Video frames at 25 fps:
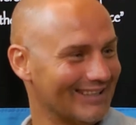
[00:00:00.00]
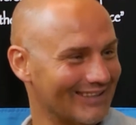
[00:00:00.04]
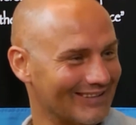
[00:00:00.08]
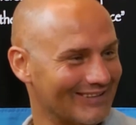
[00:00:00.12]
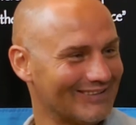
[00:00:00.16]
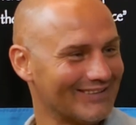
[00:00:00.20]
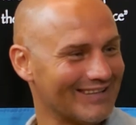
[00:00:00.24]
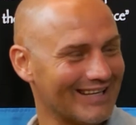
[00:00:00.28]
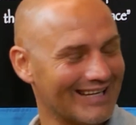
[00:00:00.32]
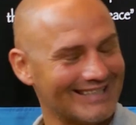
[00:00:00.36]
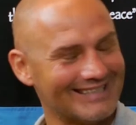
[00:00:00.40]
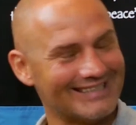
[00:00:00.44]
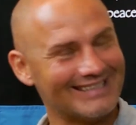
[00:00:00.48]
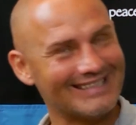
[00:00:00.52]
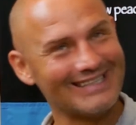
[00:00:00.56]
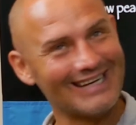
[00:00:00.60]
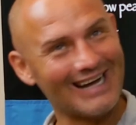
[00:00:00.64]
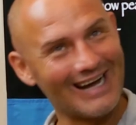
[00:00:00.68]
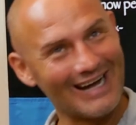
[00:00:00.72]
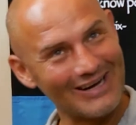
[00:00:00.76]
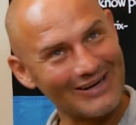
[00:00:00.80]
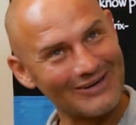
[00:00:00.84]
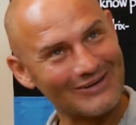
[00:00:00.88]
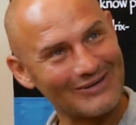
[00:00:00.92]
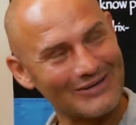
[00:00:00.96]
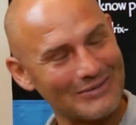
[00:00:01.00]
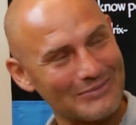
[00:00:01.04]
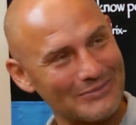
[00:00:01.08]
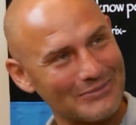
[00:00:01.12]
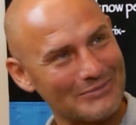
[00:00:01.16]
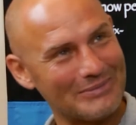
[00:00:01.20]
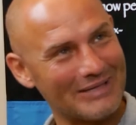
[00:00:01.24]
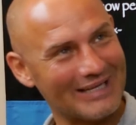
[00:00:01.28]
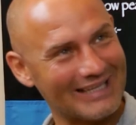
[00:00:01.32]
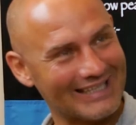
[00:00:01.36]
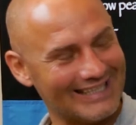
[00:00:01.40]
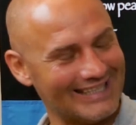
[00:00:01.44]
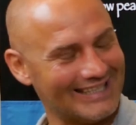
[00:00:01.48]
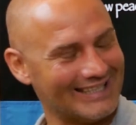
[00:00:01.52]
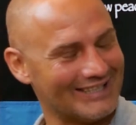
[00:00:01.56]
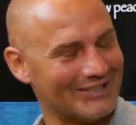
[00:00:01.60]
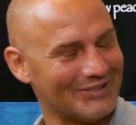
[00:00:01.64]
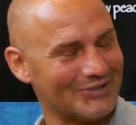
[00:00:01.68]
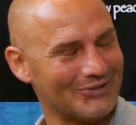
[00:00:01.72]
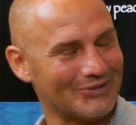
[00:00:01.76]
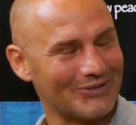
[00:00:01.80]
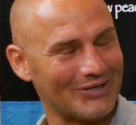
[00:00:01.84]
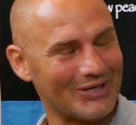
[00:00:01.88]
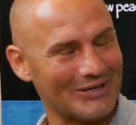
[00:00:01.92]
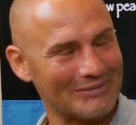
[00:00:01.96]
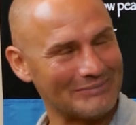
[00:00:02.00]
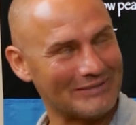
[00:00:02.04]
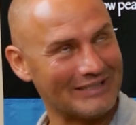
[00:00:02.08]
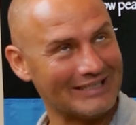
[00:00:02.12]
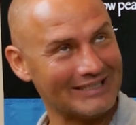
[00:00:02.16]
You know, that denial comes back in. You're not